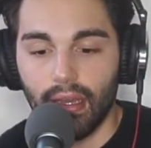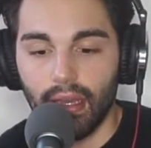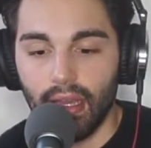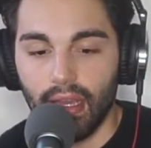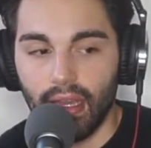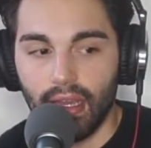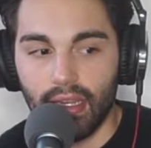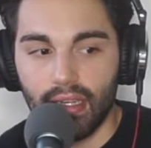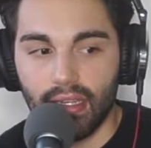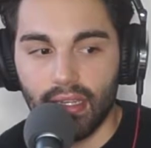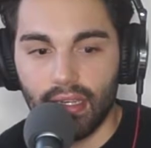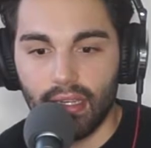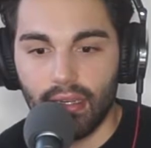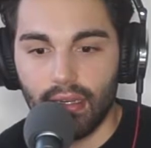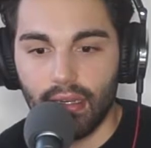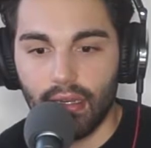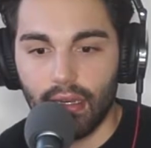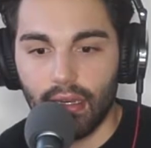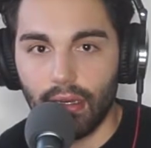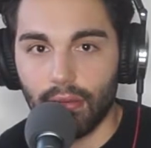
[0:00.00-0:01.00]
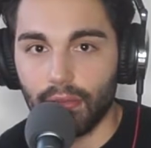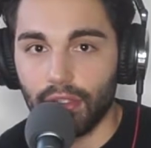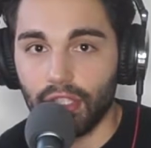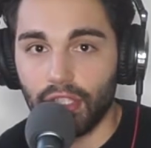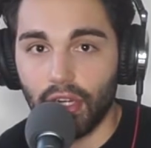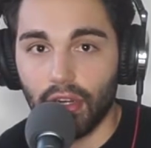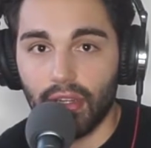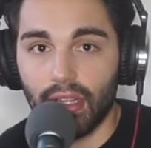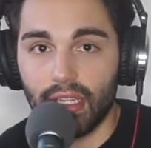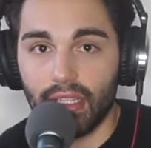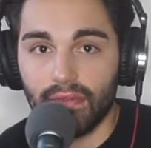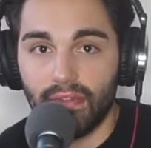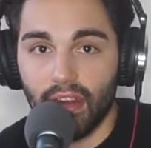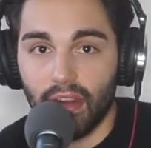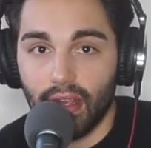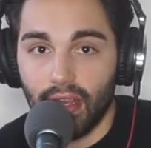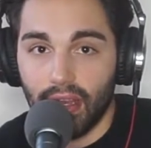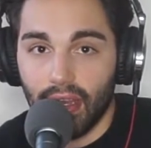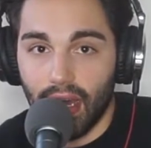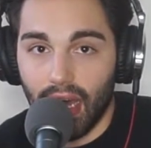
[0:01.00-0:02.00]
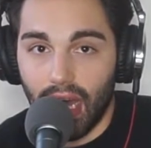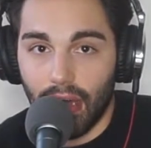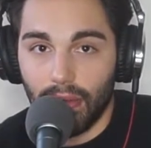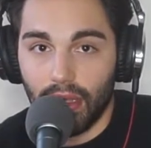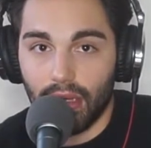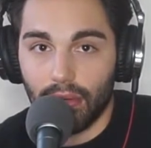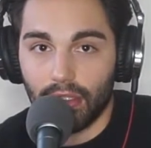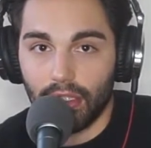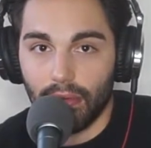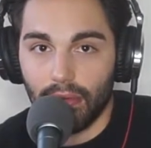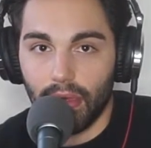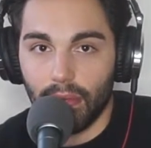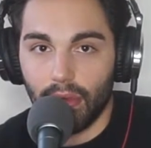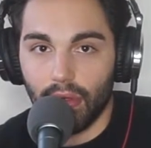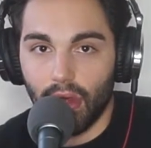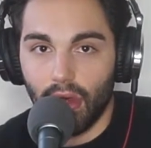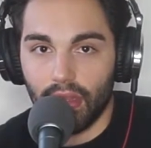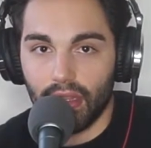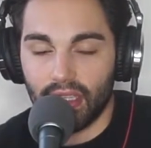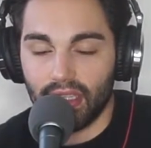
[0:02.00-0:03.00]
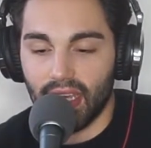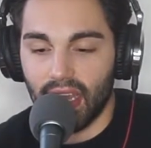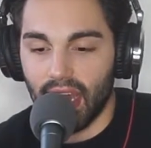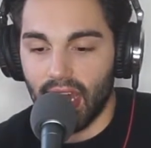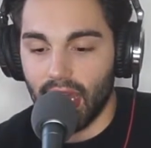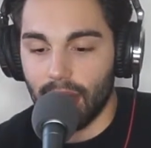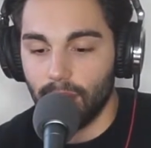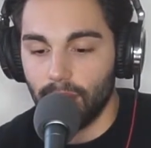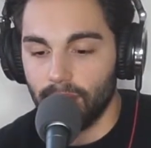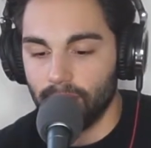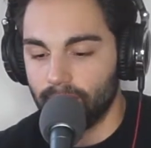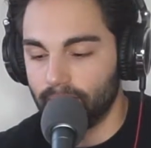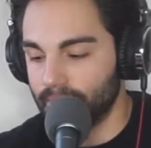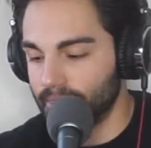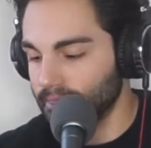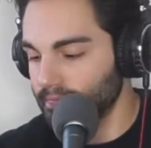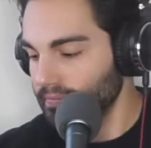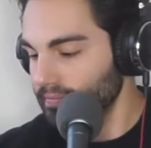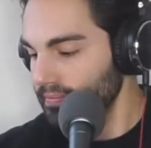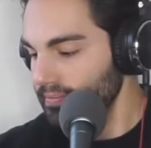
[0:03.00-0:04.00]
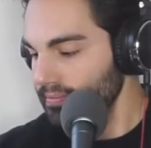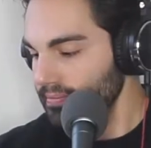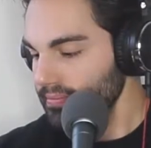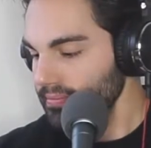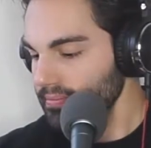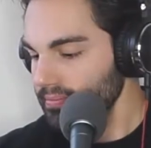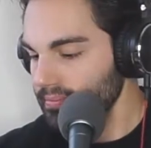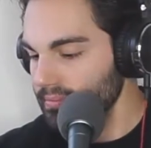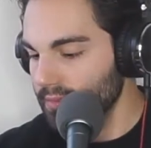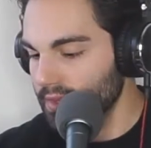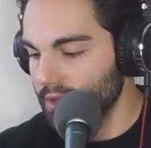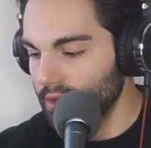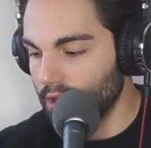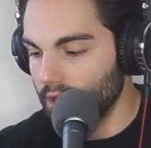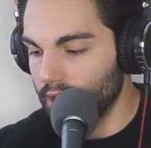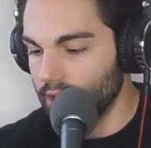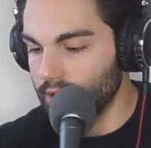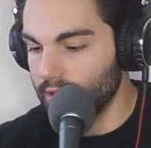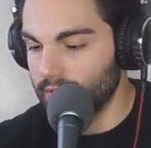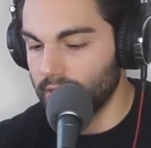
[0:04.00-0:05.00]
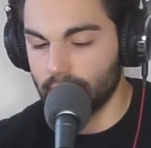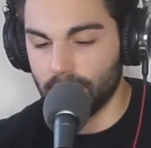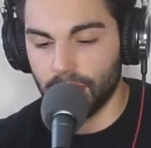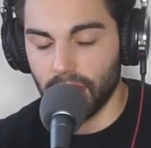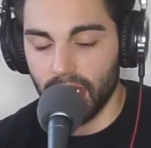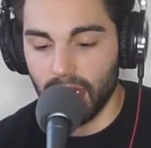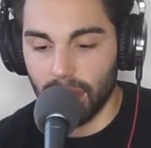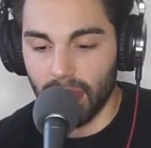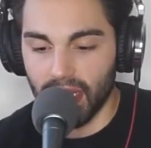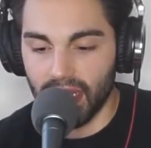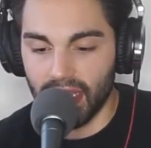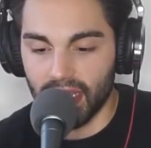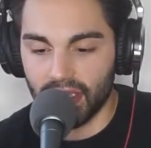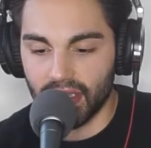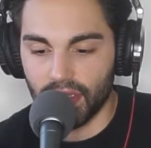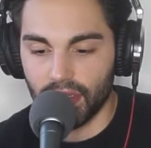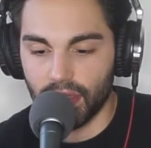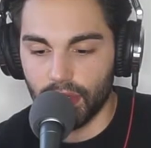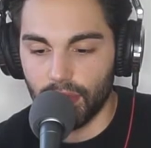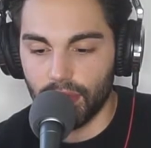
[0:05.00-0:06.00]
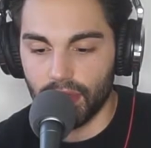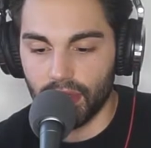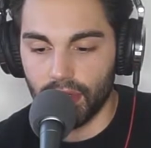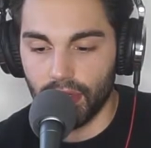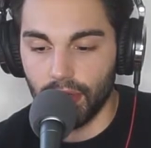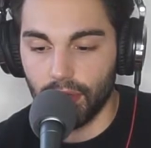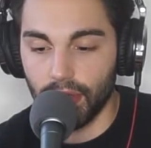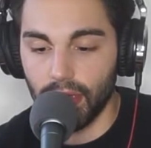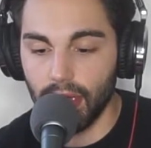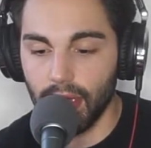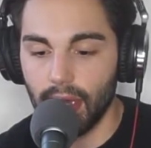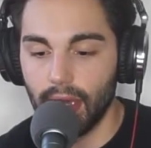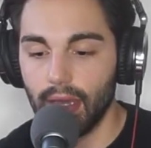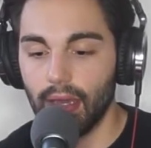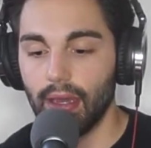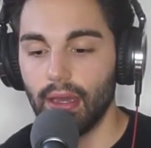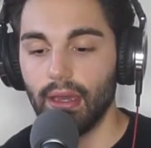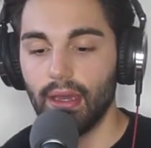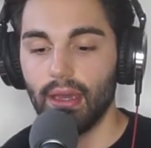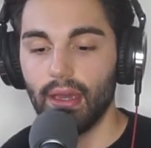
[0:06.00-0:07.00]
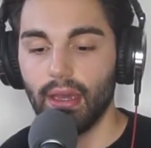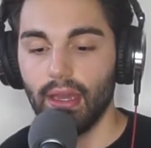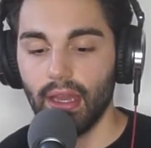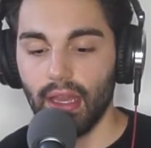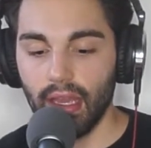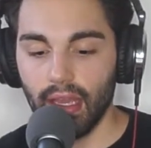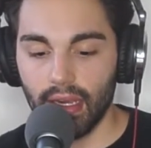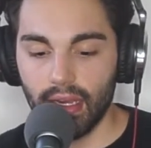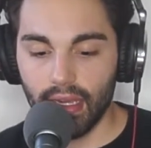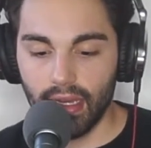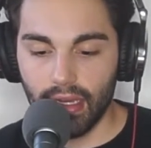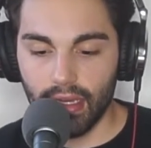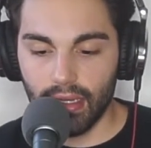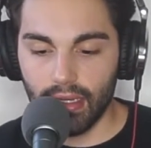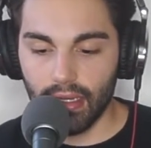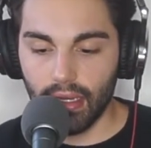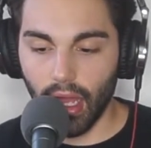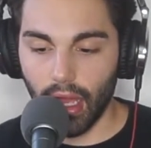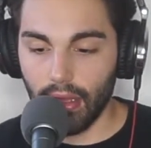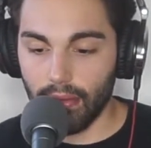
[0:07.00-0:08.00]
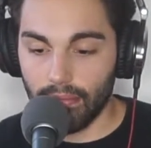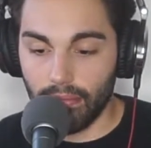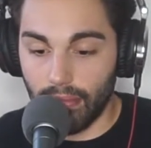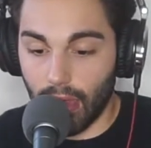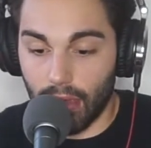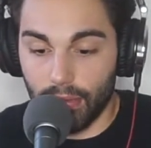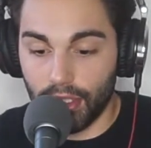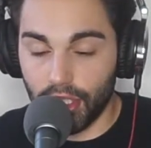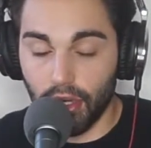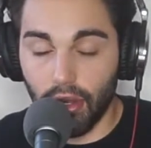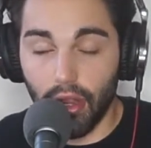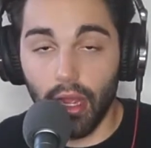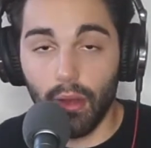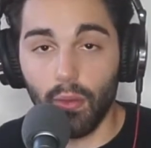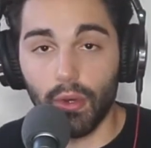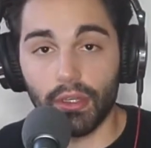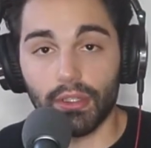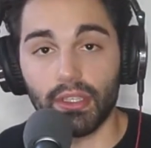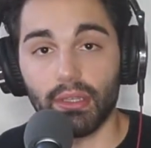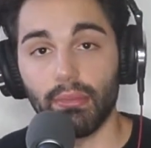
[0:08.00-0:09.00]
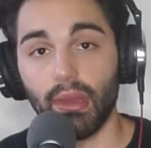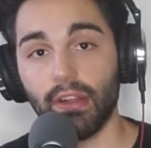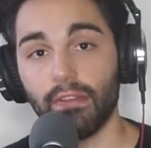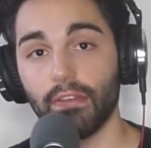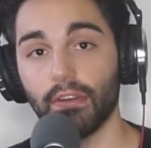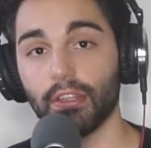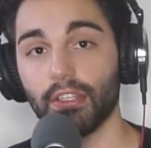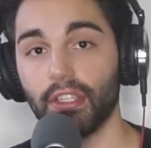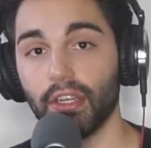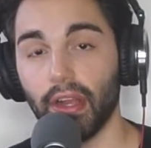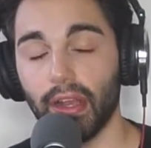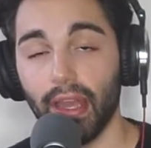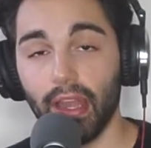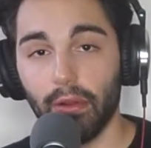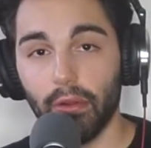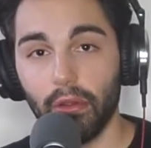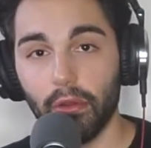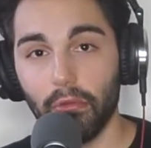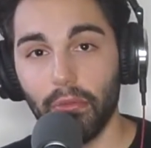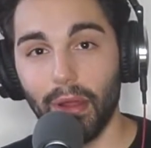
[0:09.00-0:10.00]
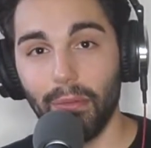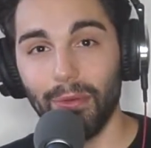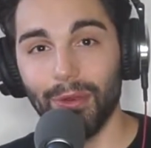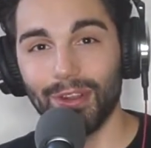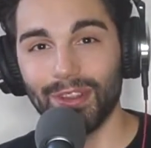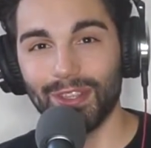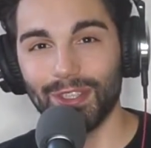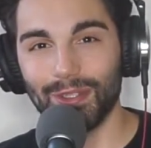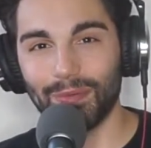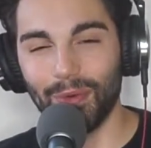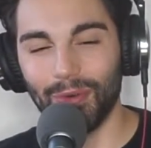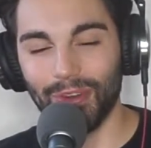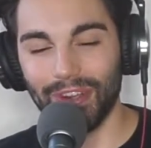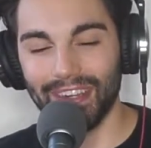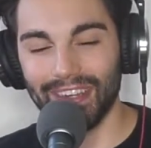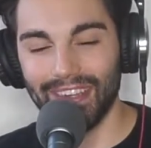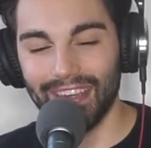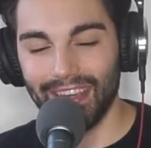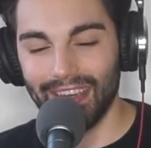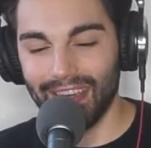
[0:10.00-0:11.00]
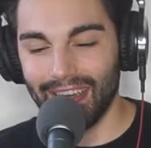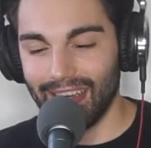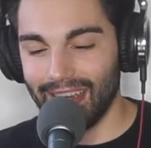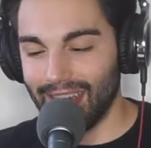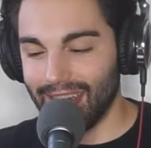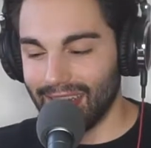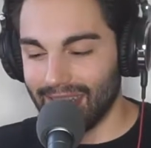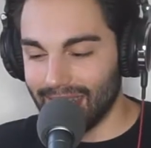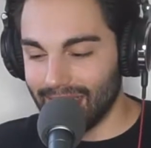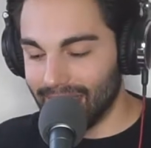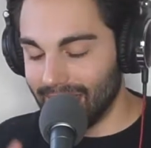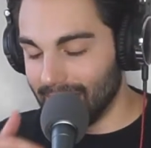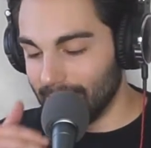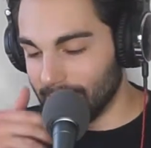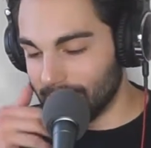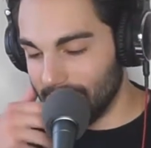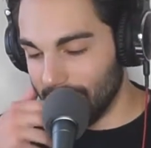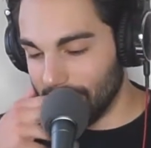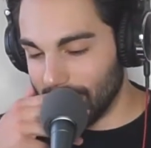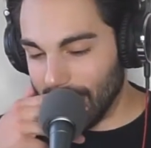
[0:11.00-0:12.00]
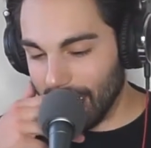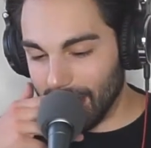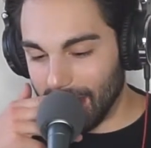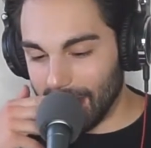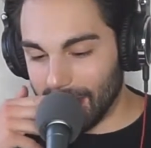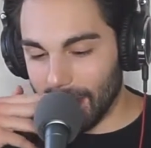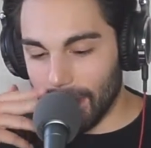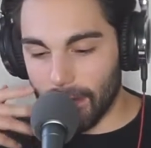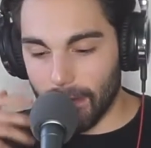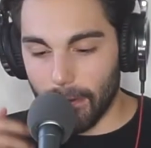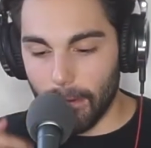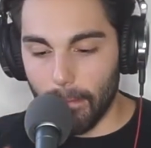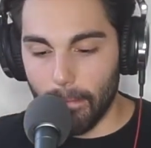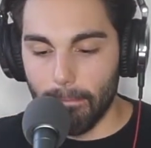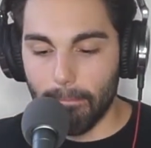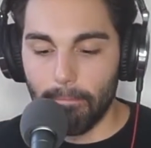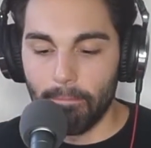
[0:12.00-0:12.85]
And I'm sure that's very common. I'm sure people all the time are frustrated by things that students are doing. And I'm sure I was in my first year. I can't really remember at this point. And it wasn't even that long ago.